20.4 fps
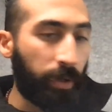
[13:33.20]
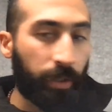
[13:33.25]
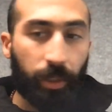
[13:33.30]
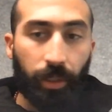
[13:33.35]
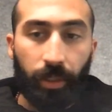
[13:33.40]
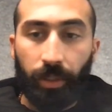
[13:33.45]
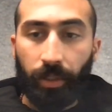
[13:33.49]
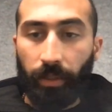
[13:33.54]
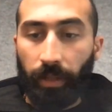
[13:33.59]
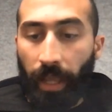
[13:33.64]

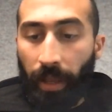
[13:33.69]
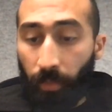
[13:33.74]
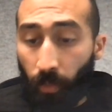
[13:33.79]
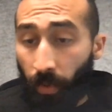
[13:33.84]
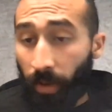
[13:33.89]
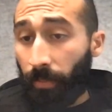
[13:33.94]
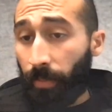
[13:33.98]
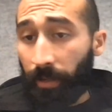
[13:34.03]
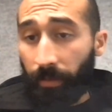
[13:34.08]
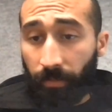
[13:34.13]
which
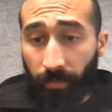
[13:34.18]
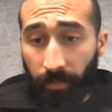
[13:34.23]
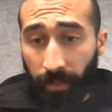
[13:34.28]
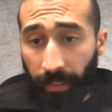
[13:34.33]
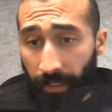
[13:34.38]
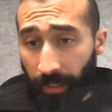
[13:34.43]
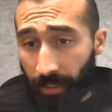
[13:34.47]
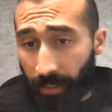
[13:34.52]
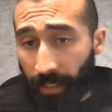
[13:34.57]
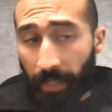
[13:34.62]
we've been
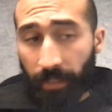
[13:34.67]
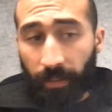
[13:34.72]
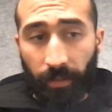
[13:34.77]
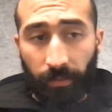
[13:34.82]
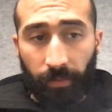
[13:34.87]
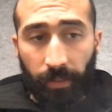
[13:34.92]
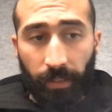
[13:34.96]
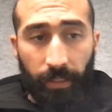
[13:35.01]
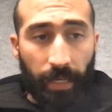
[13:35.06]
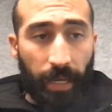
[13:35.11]

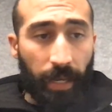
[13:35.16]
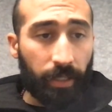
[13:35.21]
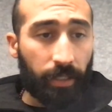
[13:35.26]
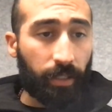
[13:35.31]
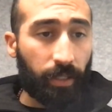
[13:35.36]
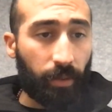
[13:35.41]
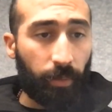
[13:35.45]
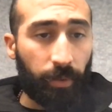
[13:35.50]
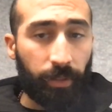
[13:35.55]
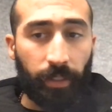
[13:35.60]
extensively
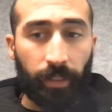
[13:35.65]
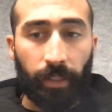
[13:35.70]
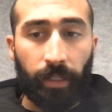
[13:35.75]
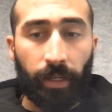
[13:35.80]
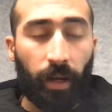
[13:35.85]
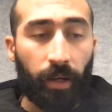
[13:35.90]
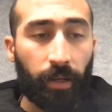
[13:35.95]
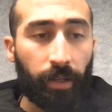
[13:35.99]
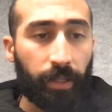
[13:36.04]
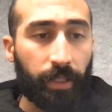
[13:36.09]
testing with the
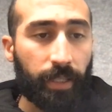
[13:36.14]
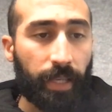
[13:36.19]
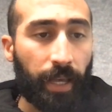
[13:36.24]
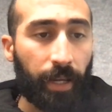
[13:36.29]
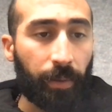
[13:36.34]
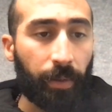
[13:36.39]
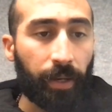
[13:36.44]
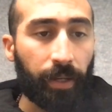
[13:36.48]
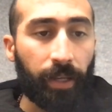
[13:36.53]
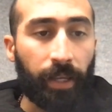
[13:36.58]
Denali
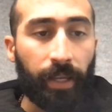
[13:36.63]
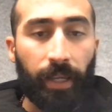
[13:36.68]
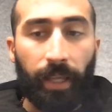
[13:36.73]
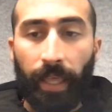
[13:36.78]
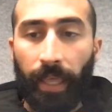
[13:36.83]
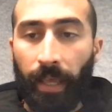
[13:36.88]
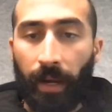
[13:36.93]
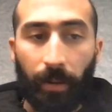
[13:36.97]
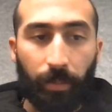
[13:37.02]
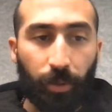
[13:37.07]
satellite,
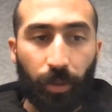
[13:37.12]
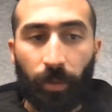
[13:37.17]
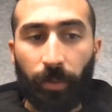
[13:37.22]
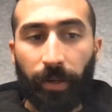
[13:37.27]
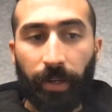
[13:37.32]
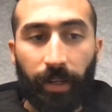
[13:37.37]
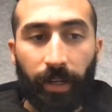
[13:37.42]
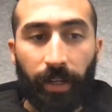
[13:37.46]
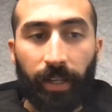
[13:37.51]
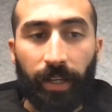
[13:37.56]
and I'm
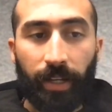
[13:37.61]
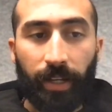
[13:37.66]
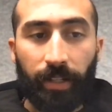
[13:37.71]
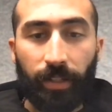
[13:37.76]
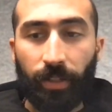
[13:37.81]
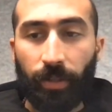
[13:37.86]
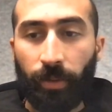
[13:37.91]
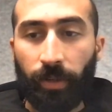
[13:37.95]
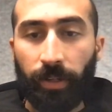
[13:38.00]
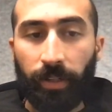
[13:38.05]
sure we're going to get
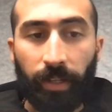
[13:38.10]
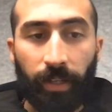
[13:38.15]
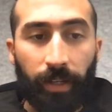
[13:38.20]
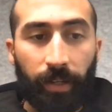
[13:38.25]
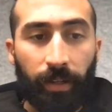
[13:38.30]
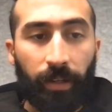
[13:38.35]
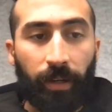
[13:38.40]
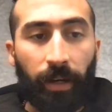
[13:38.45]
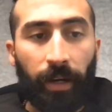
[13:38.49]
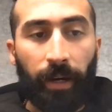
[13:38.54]
into it.
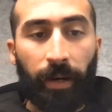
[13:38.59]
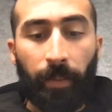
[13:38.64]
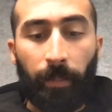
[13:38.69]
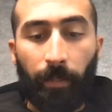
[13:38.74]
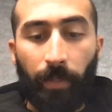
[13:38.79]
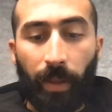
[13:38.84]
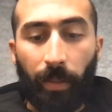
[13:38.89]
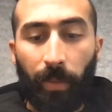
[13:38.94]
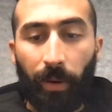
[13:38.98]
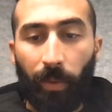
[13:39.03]

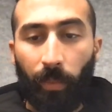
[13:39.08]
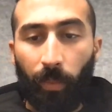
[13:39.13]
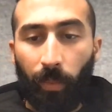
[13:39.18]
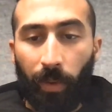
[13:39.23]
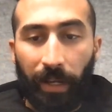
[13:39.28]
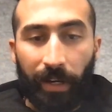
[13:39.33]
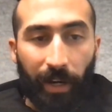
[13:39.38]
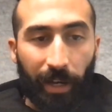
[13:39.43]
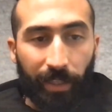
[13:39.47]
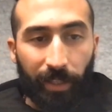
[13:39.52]
But
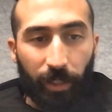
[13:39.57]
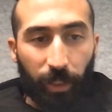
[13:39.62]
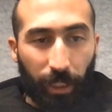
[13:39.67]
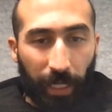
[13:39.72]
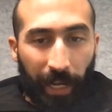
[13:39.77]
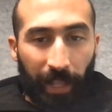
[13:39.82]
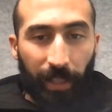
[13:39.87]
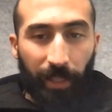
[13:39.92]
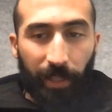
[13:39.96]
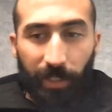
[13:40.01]
another
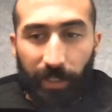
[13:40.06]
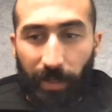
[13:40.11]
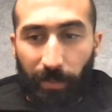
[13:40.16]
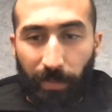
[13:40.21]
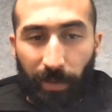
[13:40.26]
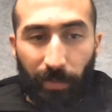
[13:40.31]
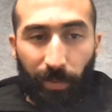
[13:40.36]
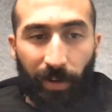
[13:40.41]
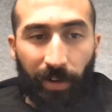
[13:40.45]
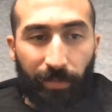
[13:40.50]
challenge
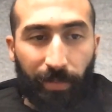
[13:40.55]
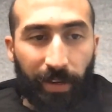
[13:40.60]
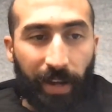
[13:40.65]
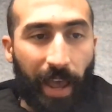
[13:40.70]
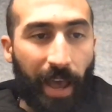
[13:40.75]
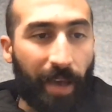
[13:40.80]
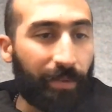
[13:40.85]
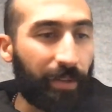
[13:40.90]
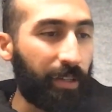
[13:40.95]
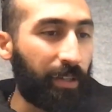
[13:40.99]
that people have
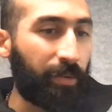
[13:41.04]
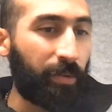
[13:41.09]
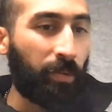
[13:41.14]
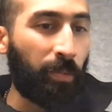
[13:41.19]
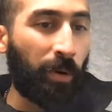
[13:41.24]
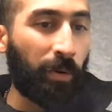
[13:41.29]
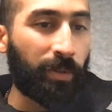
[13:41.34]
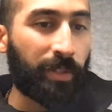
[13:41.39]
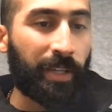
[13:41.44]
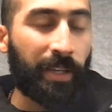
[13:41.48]
been having in
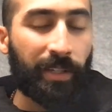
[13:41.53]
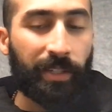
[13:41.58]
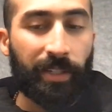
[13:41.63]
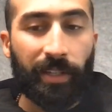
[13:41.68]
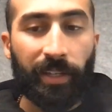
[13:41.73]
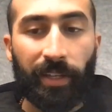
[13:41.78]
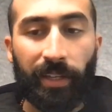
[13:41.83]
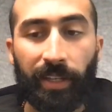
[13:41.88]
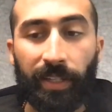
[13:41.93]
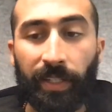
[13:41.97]
remote
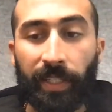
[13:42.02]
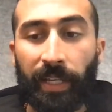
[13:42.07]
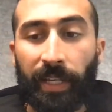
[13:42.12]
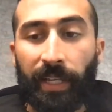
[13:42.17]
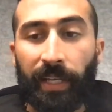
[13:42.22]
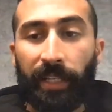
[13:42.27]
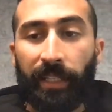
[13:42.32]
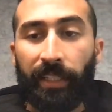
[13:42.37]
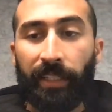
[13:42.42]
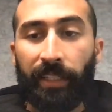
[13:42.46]
sensing is
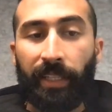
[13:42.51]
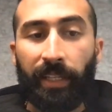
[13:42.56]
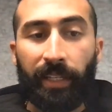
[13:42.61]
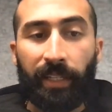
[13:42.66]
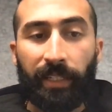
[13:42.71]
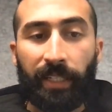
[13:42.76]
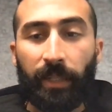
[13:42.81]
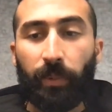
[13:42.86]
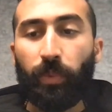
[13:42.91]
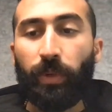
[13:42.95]

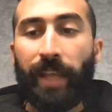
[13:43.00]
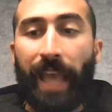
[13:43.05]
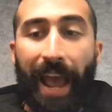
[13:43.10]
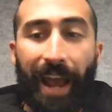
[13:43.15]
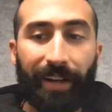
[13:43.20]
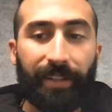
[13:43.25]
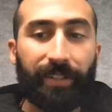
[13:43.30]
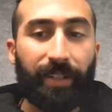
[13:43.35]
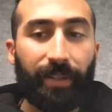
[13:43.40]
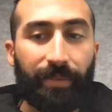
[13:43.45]
the
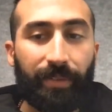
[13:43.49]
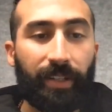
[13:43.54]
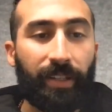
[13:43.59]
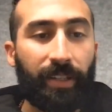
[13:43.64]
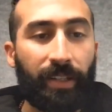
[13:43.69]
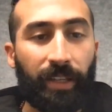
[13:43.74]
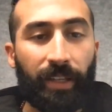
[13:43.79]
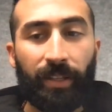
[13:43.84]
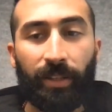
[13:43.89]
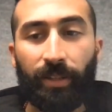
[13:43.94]

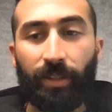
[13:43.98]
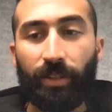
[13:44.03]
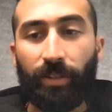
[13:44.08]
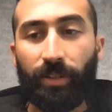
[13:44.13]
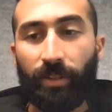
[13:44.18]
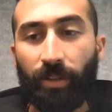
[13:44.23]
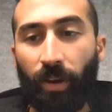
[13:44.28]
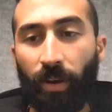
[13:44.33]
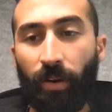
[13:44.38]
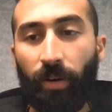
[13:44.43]
reactivity is
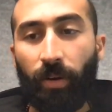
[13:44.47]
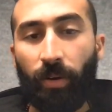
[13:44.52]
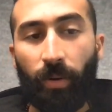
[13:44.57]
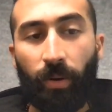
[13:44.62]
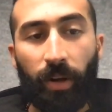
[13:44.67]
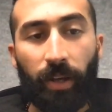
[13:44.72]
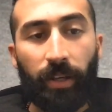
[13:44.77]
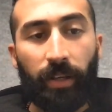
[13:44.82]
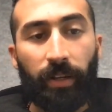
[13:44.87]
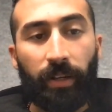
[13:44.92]

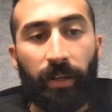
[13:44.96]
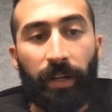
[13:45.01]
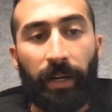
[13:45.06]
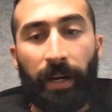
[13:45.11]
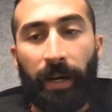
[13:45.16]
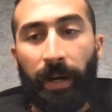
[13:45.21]
so